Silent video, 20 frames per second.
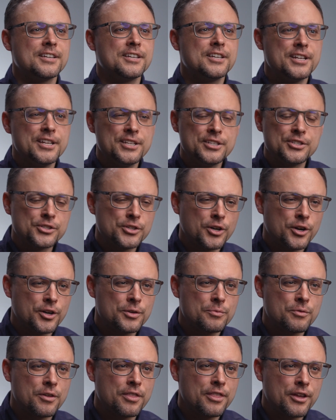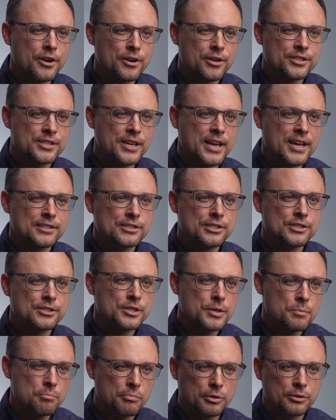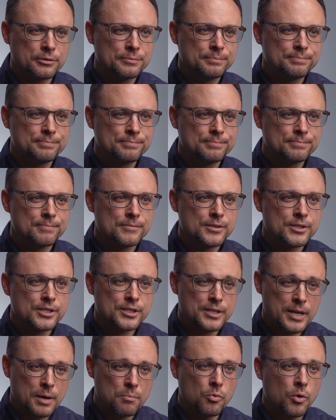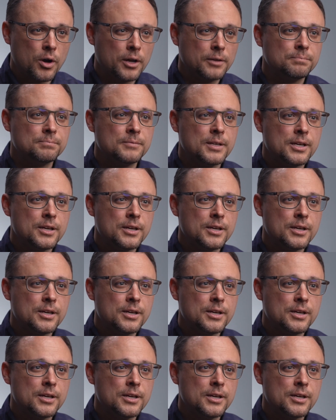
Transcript: Getting started with TheraSaaS is simple. Step 1,